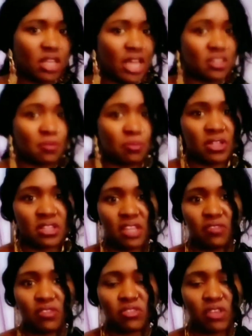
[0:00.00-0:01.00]
At a point, they
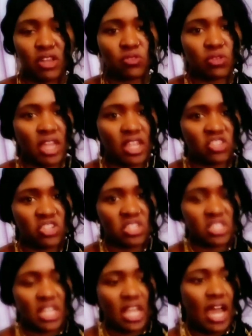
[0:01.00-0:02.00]
even tried to cage
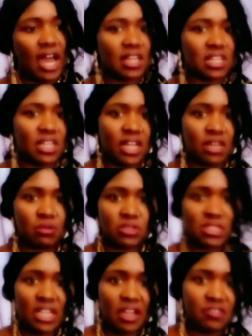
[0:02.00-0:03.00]
it. Other
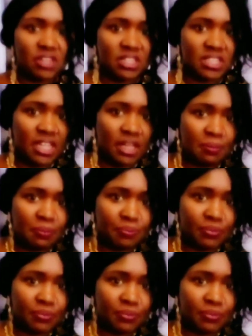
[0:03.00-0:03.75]
animals laughed at him.